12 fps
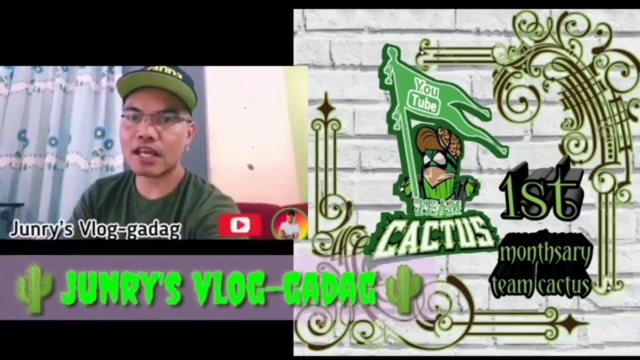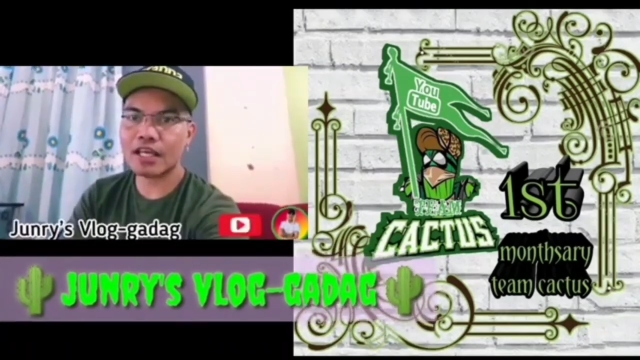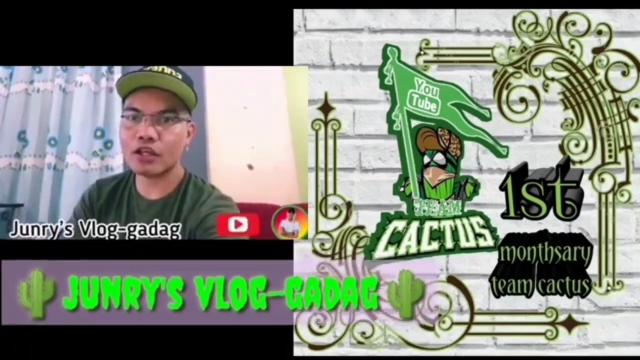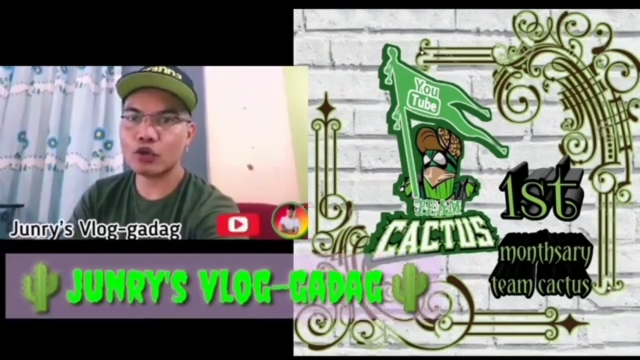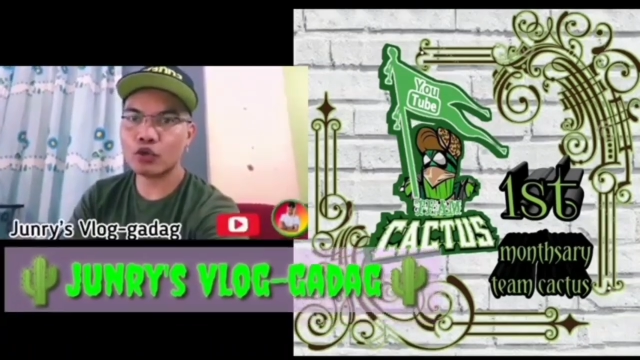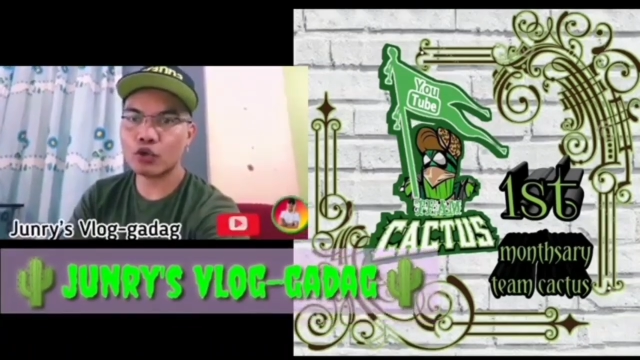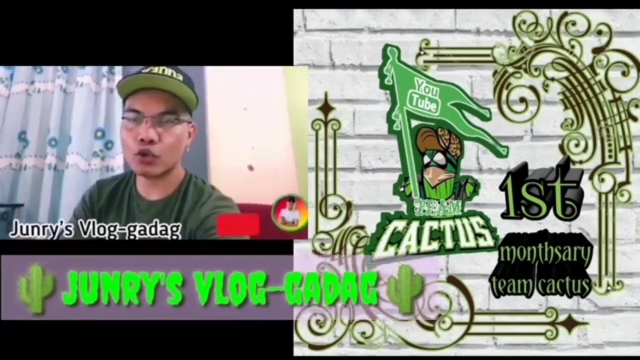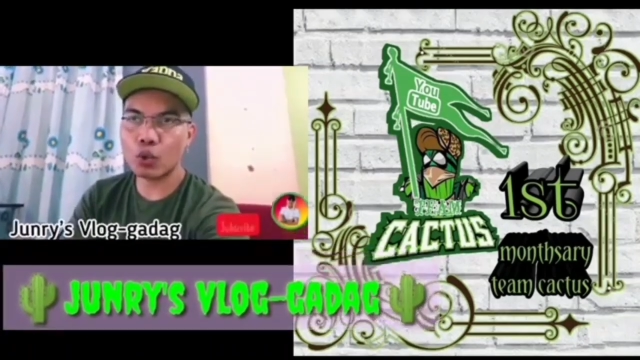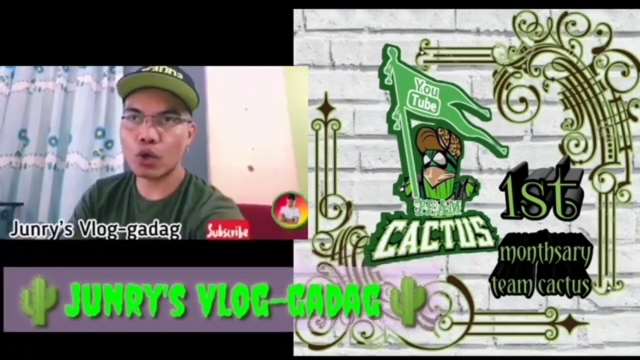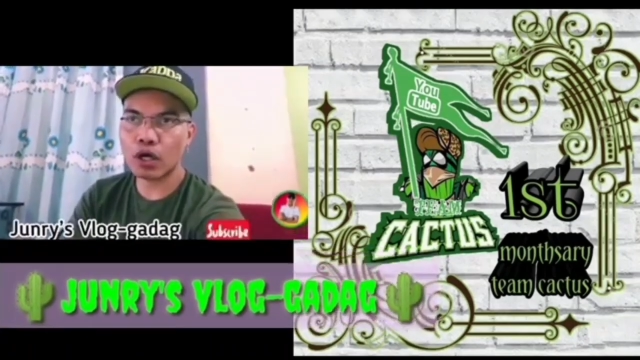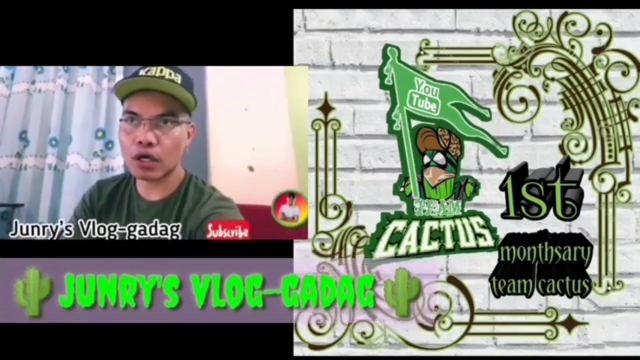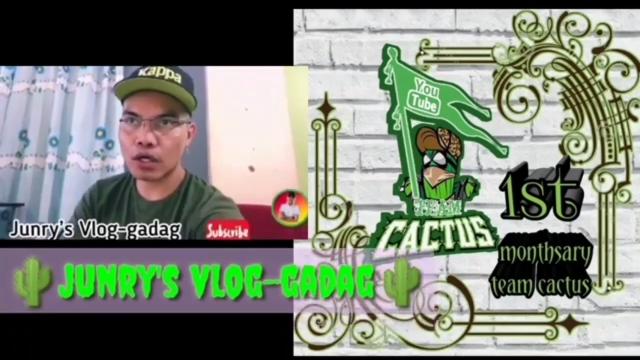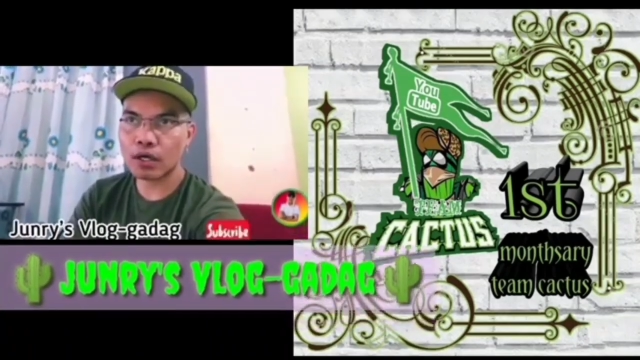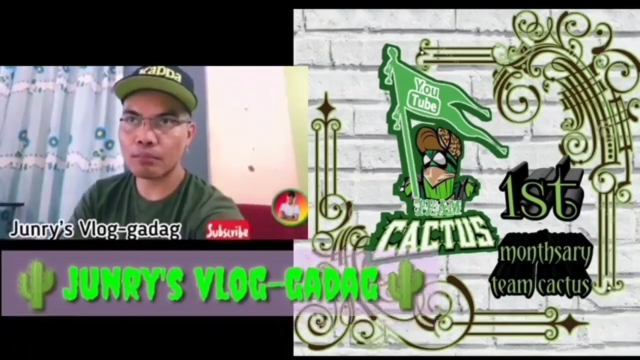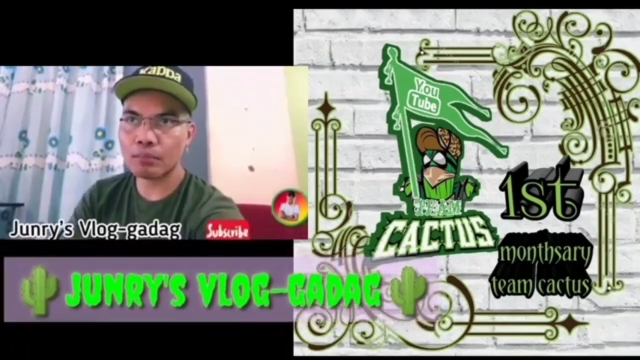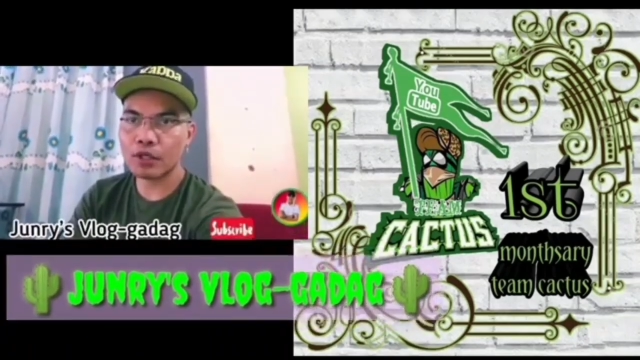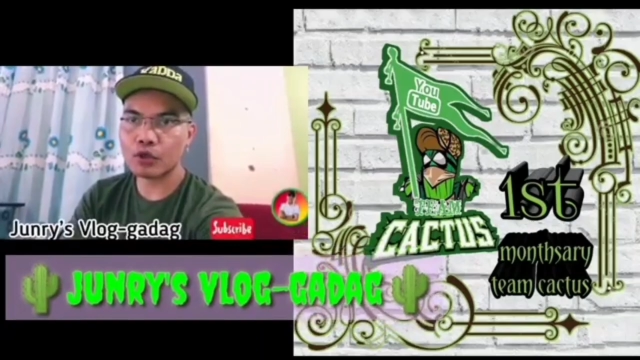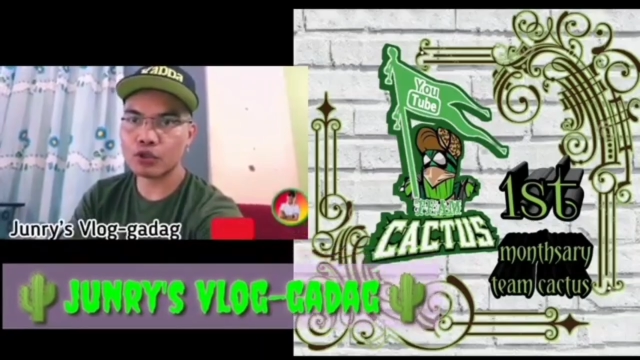I know you are,
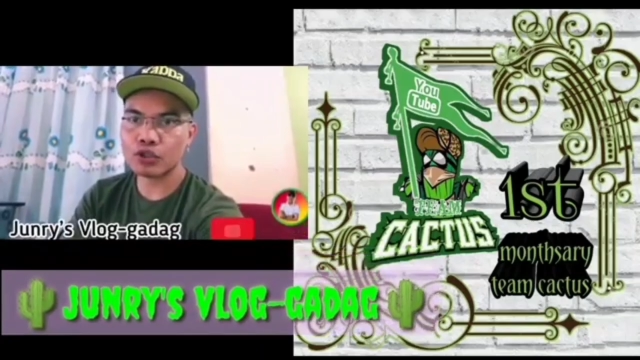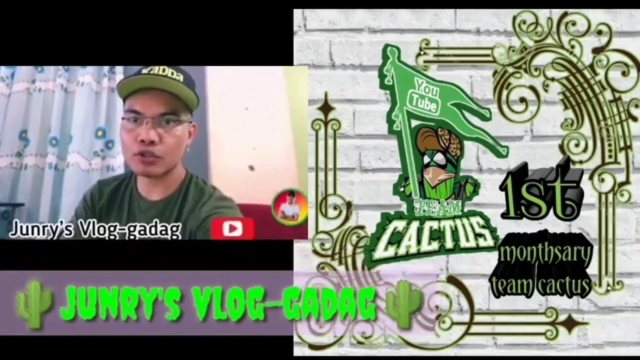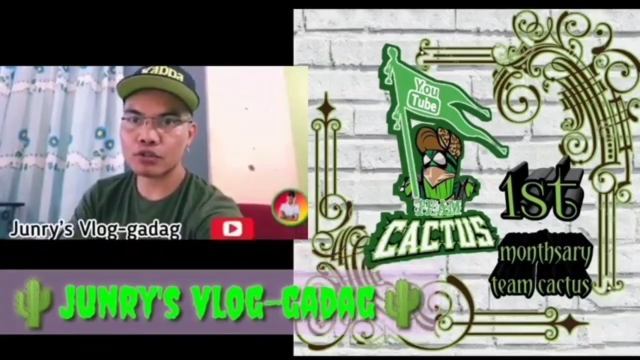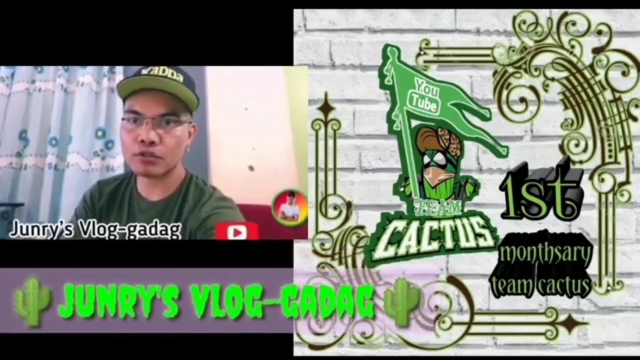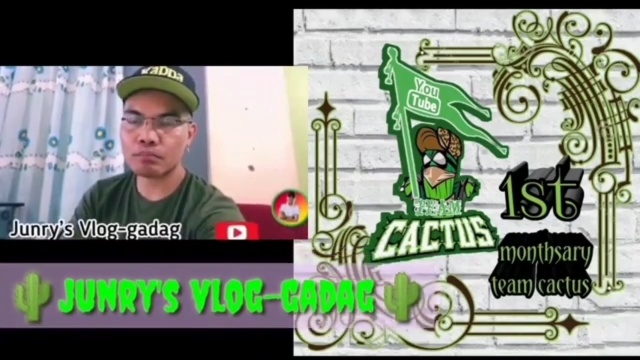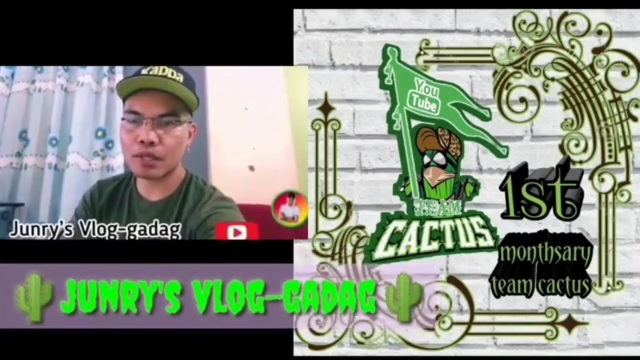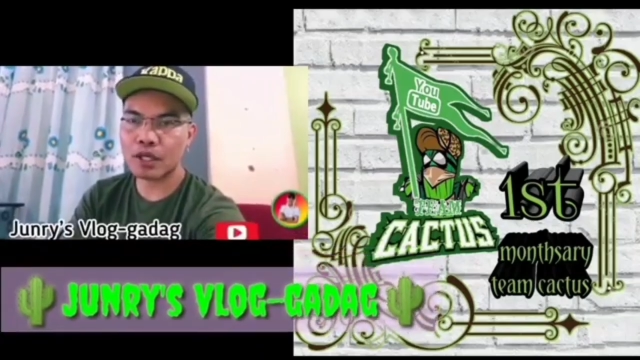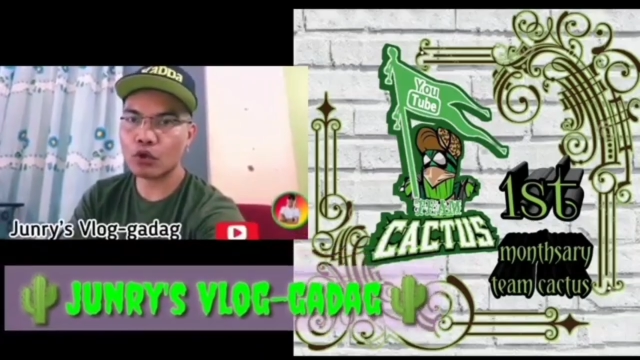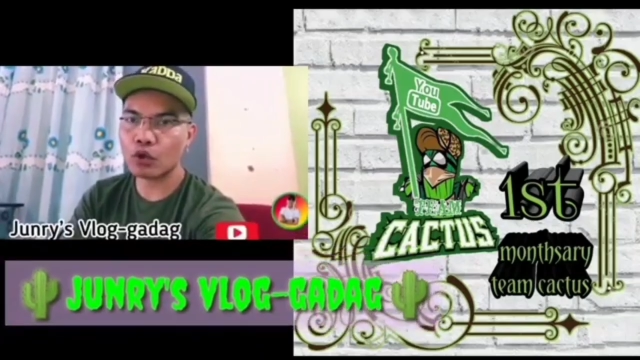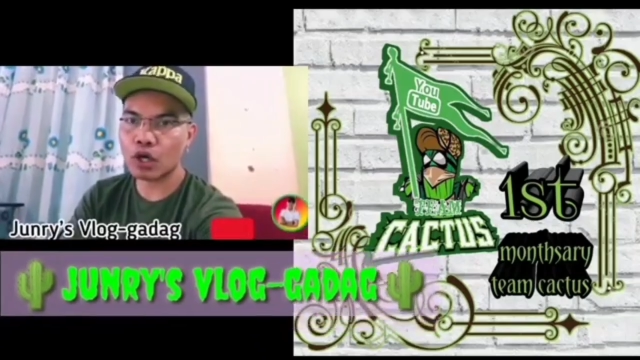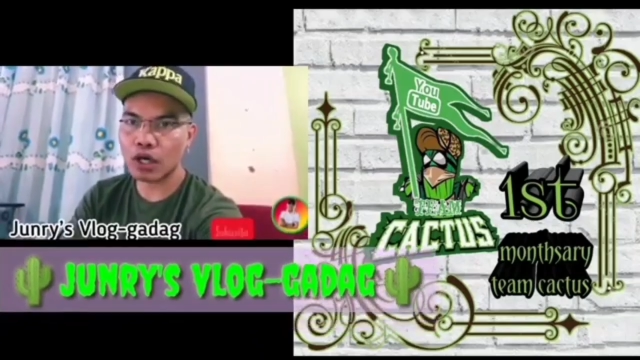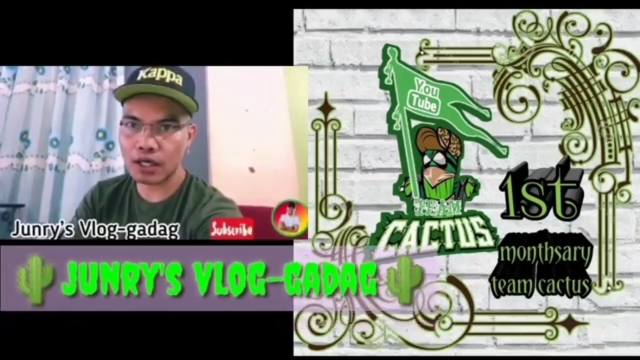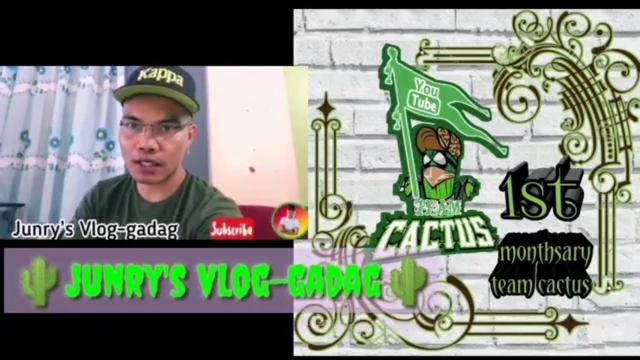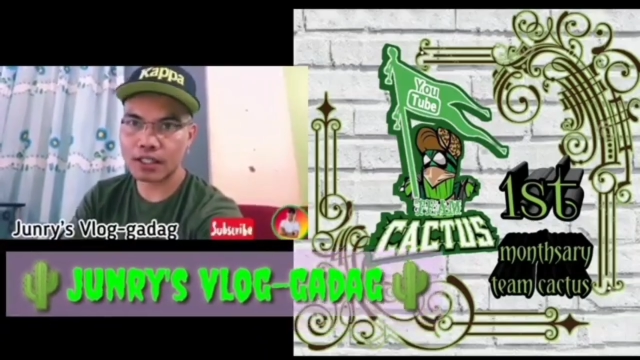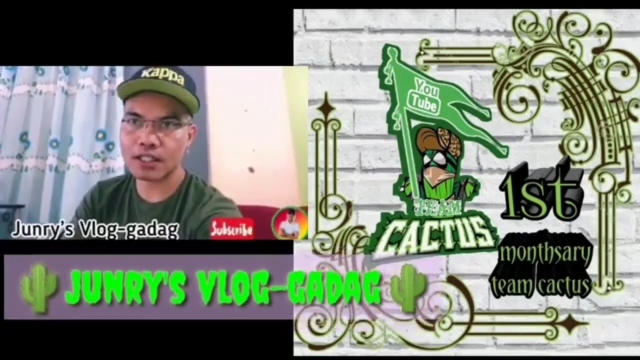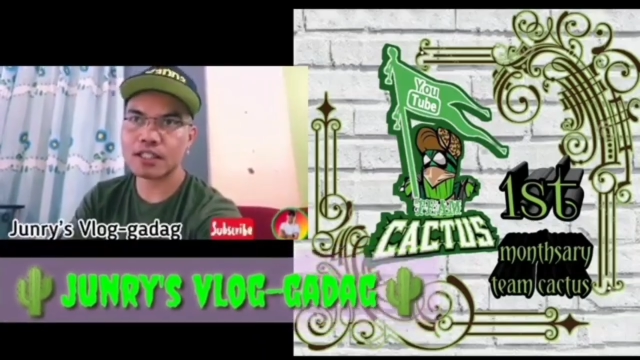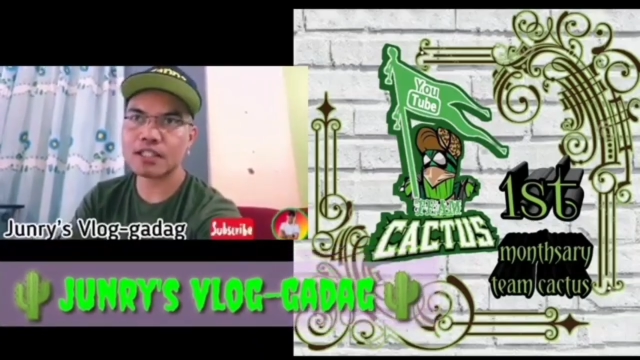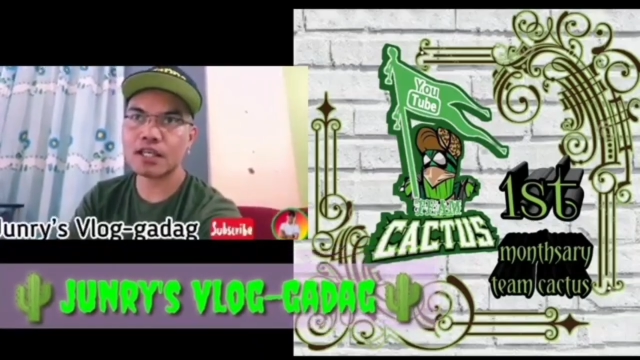because by your
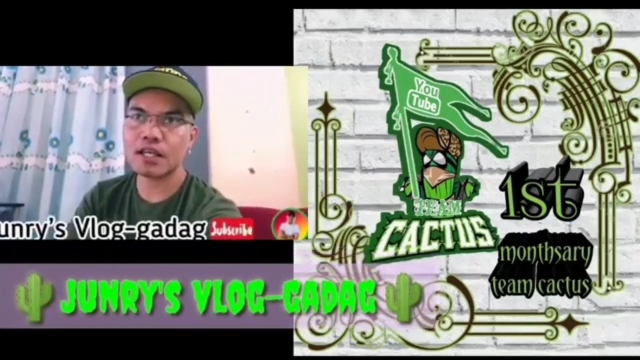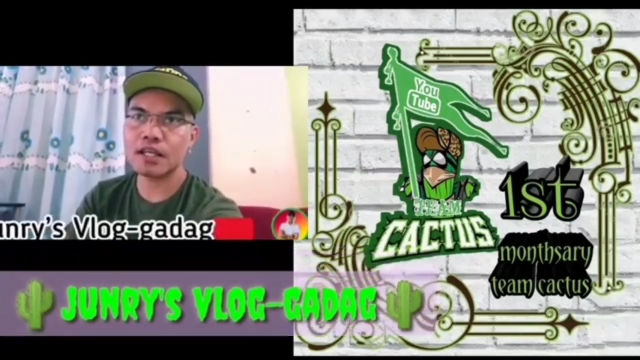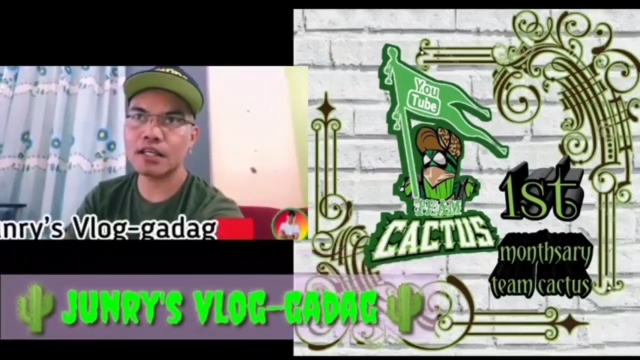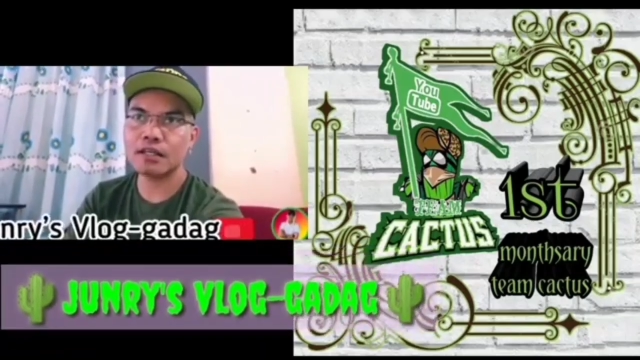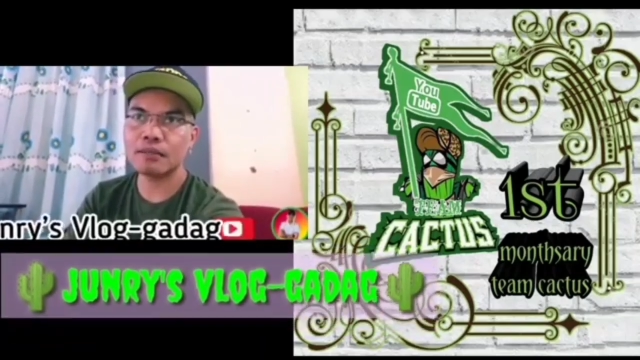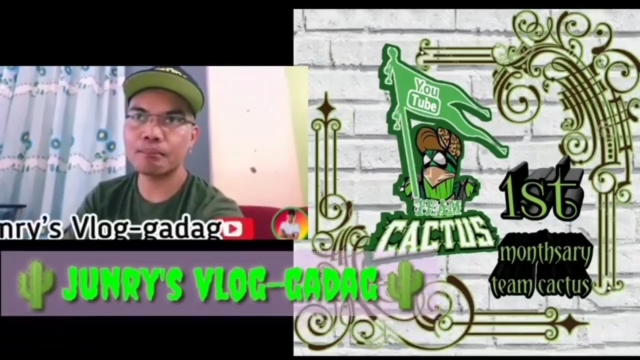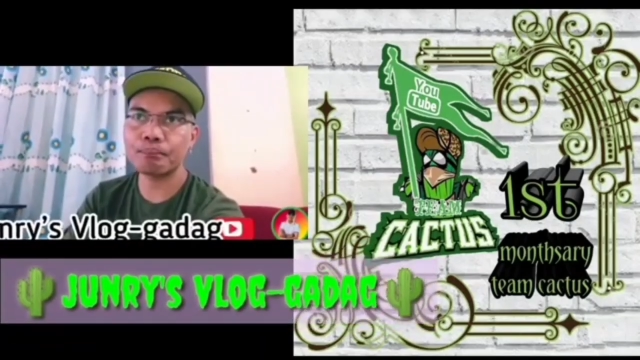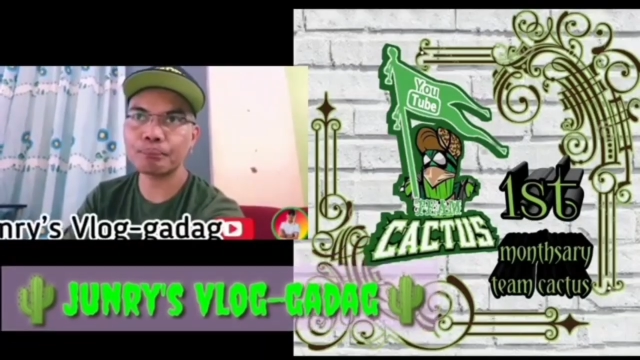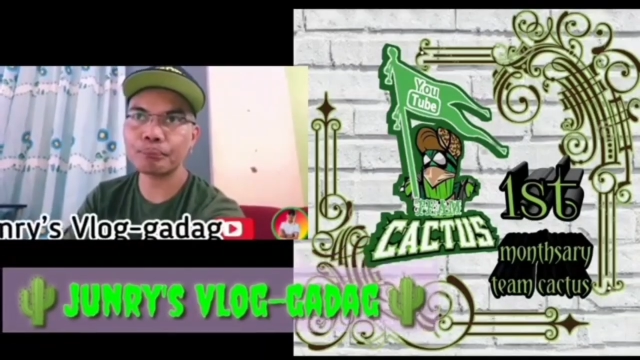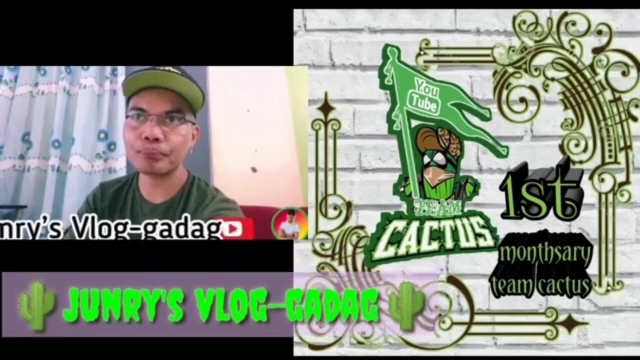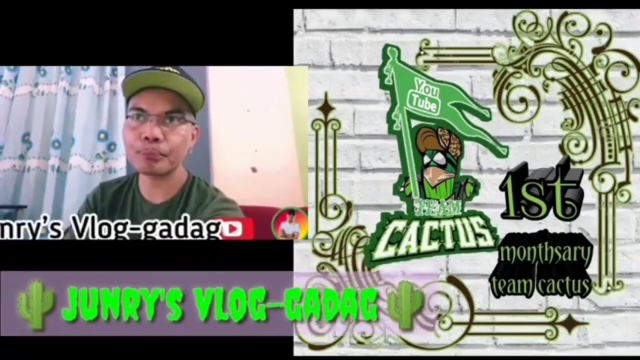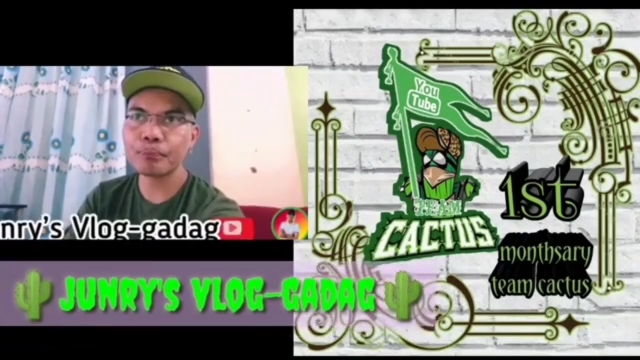heart and